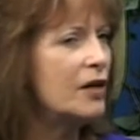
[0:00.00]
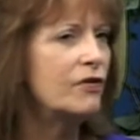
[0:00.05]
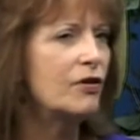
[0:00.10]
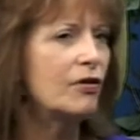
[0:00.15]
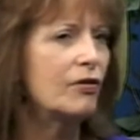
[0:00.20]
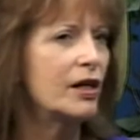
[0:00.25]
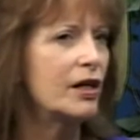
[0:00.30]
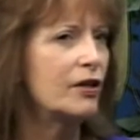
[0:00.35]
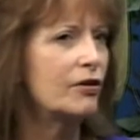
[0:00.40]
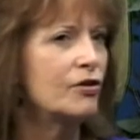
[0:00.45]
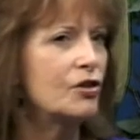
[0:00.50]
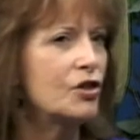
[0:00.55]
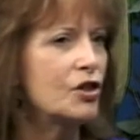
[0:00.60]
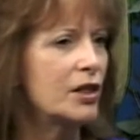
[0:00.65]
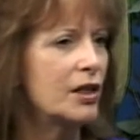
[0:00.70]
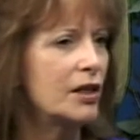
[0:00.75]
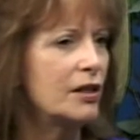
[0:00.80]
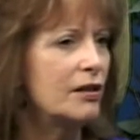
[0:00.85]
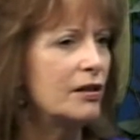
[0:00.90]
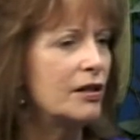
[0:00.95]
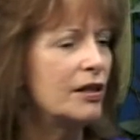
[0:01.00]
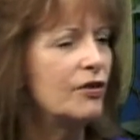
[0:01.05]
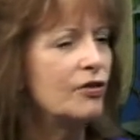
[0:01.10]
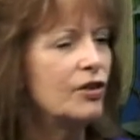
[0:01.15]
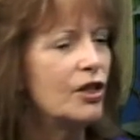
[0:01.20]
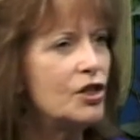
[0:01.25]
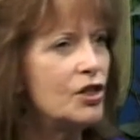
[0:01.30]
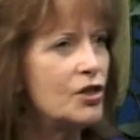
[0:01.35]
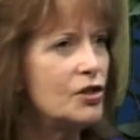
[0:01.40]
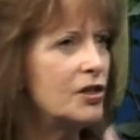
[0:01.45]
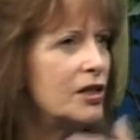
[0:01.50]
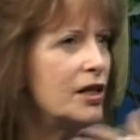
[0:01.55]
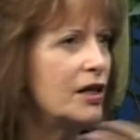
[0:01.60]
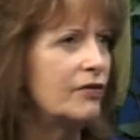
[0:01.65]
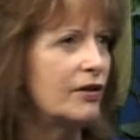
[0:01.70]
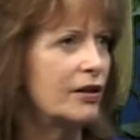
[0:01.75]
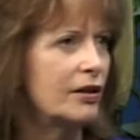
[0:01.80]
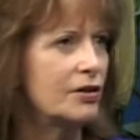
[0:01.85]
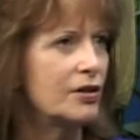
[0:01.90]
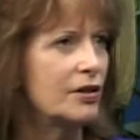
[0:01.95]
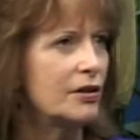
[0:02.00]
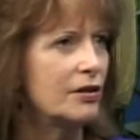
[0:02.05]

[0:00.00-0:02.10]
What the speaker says: their energy. They just give it.